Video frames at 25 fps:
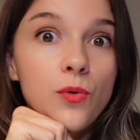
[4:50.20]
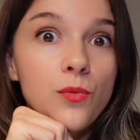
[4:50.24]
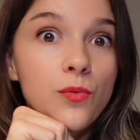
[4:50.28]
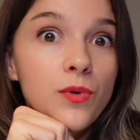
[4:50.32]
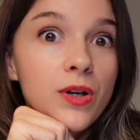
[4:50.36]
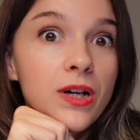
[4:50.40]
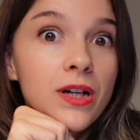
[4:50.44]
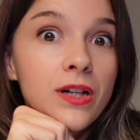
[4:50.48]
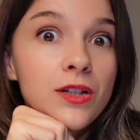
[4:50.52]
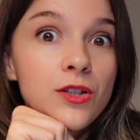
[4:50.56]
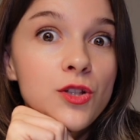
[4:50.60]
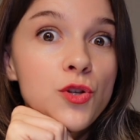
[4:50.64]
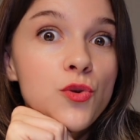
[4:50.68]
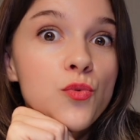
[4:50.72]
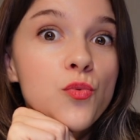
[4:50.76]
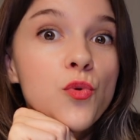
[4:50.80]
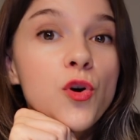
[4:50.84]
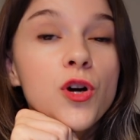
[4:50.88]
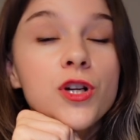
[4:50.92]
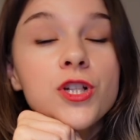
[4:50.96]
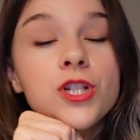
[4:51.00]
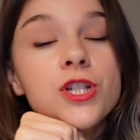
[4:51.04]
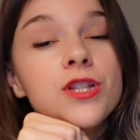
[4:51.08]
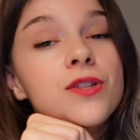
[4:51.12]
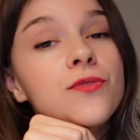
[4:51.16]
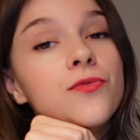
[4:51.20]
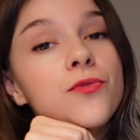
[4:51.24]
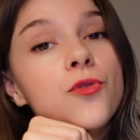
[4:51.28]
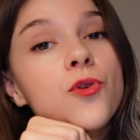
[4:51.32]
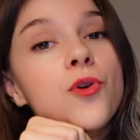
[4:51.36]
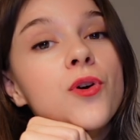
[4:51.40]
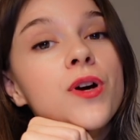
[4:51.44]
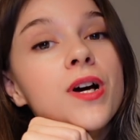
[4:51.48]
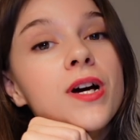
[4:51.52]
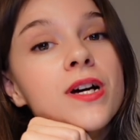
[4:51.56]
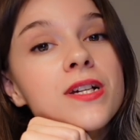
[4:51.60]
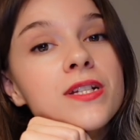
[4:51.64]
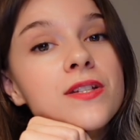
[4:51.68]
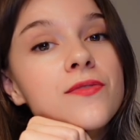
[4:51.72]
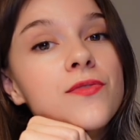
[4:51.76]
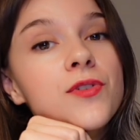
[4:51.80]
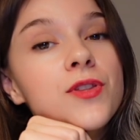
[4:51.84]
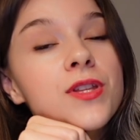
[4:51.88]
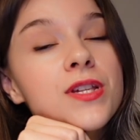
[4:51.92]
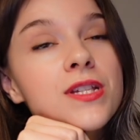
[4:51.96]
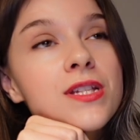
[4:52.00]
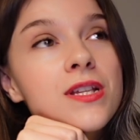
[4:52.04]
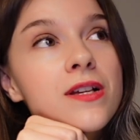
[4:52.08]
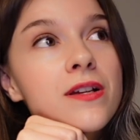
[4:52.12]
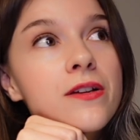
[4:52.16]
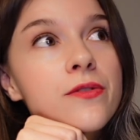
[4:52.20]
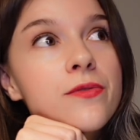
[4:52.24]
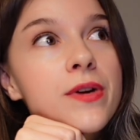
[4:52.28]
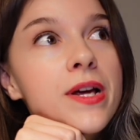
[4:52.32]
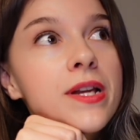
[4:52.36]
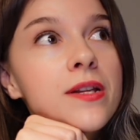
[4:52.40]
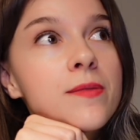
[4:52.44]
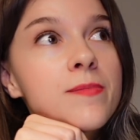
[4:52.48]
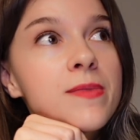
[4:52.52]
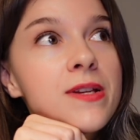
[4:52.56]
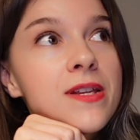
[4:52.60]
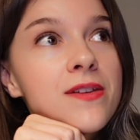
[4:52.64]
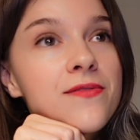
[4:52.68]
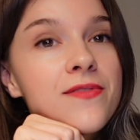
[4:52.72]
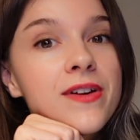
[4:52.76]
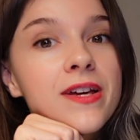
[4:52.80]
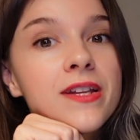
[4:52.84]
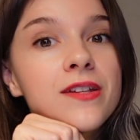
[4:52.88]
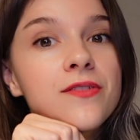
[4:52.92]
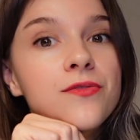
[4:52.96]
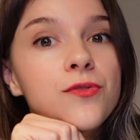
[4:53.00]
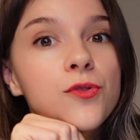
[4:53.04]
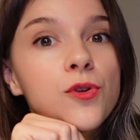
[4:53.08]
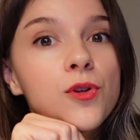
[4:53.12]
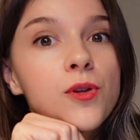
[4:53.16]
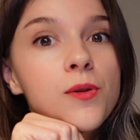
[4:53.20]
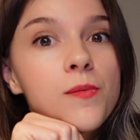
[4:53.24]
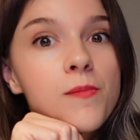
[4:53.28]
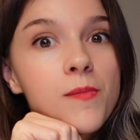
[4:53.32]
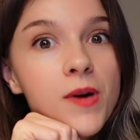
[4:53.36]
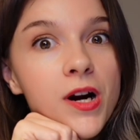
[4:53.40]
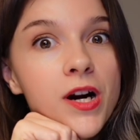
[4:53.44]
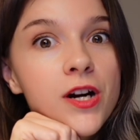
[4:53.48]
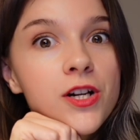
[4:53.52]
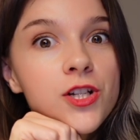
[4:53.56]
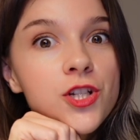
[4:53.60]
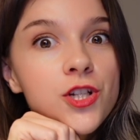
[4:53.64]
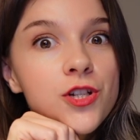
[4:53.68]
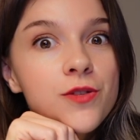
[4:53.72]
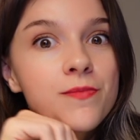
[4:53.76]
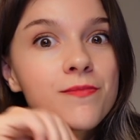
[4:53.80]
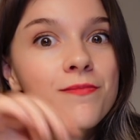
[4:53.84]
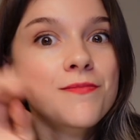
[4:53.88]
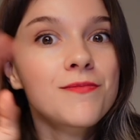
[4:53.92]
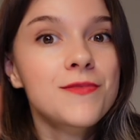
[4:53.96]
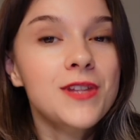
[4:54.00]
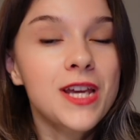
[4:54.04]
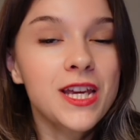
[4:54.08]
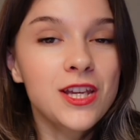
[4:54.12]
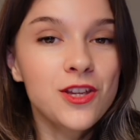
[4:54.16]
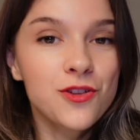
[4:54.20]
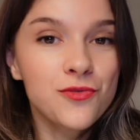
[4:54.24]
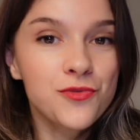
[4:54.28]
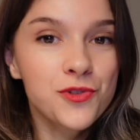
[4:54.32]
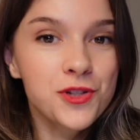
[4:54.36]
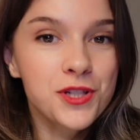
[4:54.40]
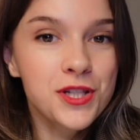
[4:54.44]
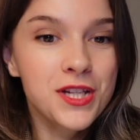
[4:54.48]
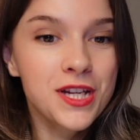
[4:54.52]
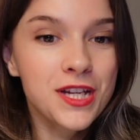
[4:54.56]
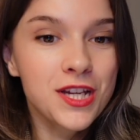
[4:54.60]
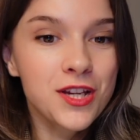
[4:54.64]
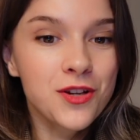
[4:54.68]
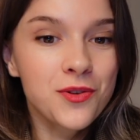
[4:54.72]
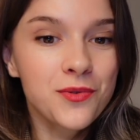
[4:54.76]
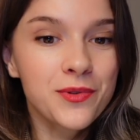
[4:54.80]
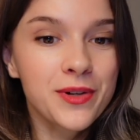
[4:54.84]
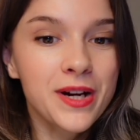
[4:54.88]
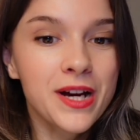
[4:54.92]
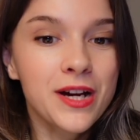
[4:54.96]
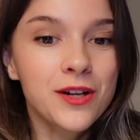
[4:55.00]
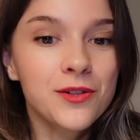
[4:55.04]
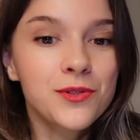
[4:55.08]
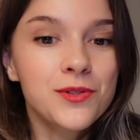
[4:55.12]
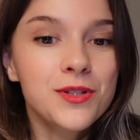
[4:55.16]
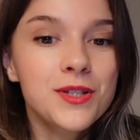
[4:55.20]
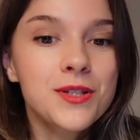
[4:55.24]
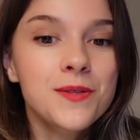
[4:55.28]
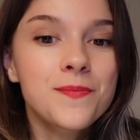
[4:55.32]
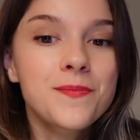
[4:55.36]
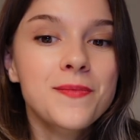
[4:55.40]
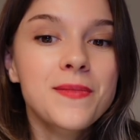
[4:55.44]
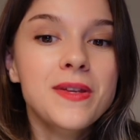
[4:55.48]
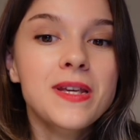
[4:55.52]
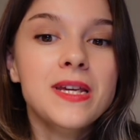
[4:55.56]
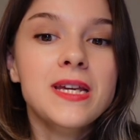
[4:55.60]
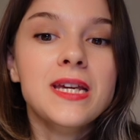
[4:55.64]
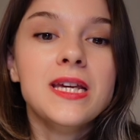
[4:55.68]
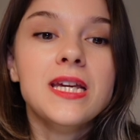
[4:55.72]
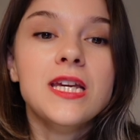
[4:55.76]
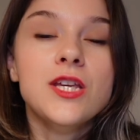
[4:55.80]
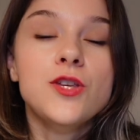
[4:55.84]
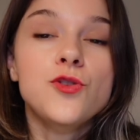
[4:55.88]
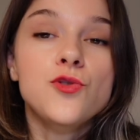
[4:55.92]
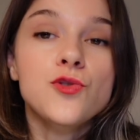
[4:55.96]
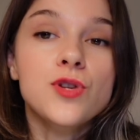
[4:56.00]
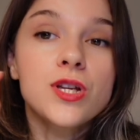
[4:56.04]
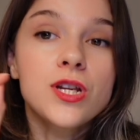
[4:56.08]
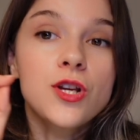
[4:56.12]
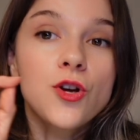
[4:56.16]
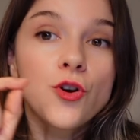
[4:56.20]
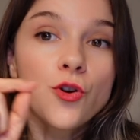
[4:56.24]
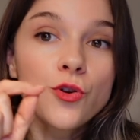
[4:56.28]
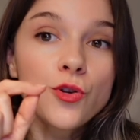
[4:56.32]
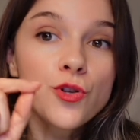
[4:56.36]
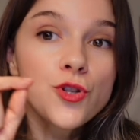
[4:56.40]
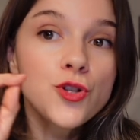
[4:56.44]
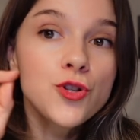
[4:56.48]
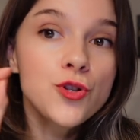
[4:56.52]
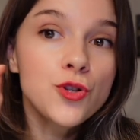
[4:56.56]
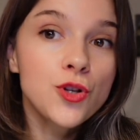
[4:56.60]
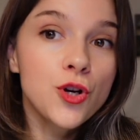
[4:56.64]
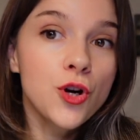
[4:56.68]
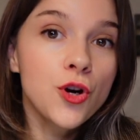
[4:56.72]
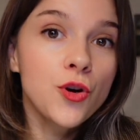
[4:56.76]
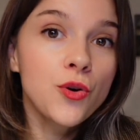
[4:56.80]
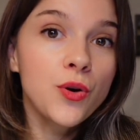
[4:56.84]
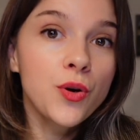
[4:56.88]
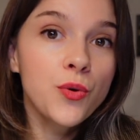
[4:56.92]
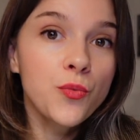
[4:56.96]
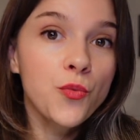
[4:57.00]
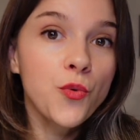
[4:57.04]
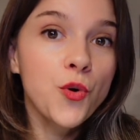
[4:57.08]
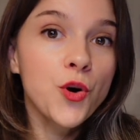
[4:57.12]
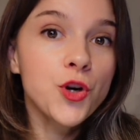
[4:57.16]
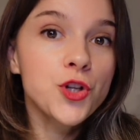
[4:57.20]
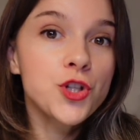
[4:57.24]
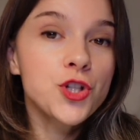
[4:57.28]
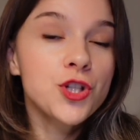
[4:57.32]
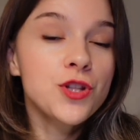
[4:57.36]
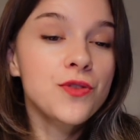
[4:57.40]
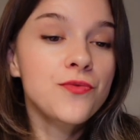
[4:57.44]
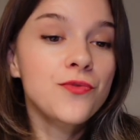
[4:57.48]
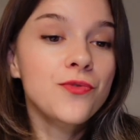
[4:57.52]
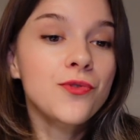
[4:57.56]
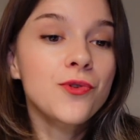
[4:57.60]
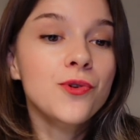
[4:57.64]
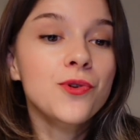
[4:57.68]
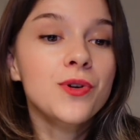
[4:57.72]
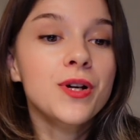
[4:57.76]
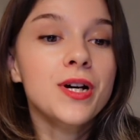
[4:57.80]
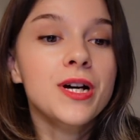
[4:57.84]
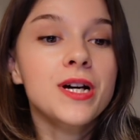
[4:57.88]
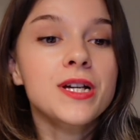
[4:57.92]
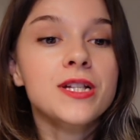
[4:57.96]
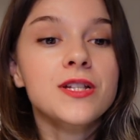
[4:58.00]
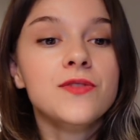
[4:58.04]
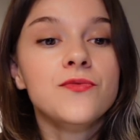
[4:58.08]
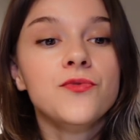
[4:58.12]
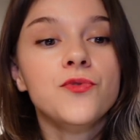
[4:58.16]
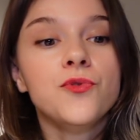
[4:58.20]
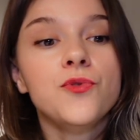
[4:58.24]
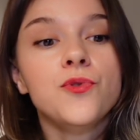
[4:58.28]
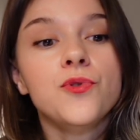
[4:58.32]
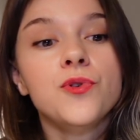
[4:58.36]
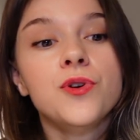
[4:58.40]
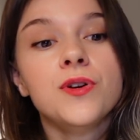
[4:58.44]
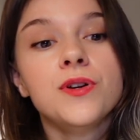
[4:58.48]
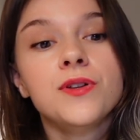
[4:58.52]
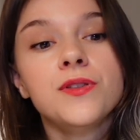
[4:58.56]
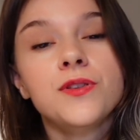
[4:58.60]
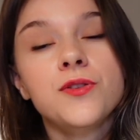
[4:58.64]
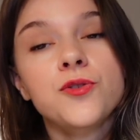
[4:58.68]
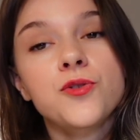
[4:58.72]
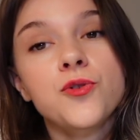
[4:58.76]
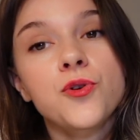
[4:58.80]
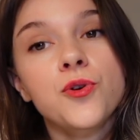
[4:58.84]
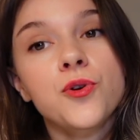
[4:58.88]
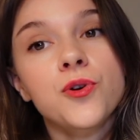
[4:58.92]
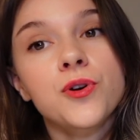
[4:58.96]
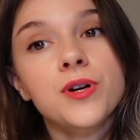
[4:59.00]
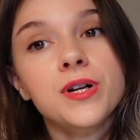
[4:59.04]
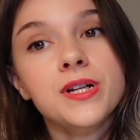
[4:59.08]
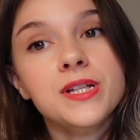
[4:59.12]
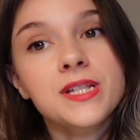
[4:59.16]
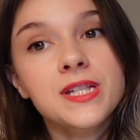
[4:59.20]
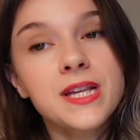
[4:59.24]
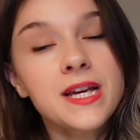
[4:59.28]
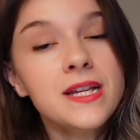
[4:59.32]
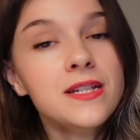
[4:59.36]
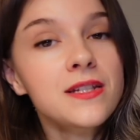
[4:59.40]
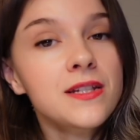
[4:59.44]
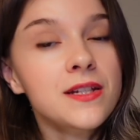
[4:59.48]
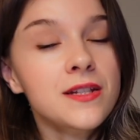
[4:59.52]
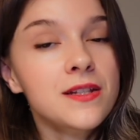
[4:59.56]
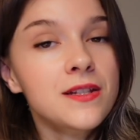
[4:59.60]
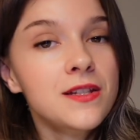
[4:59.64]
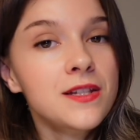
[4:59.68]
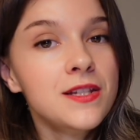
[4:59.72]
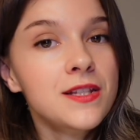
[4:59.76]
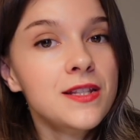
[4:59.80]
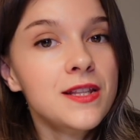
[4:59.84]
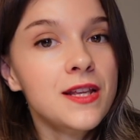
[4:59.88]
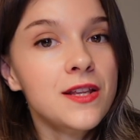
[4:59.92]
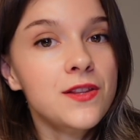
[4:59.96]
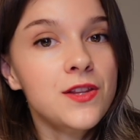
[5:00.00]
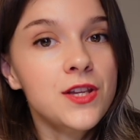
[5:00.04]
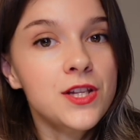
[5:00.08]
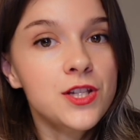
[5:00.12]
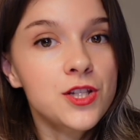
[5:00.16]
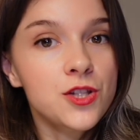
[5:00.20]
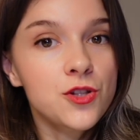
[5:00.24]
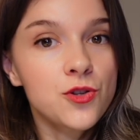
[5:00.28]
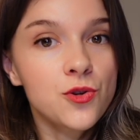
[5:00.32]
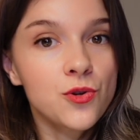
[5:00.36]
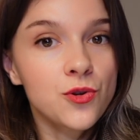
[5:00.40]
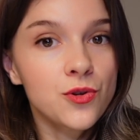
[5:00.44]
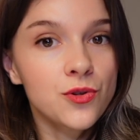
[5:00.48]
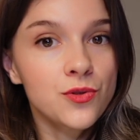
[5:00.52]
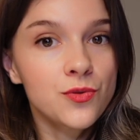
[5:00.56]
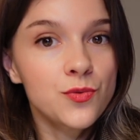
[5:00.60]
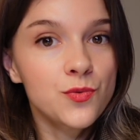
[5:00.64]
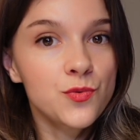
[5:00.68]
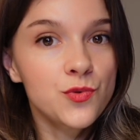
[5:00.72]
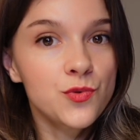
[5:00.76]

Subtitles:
Well, you watched the forecast for this incredibly eventful March. Thank you for sticking around. You can also go and watch the forecast for your ascendant, that is your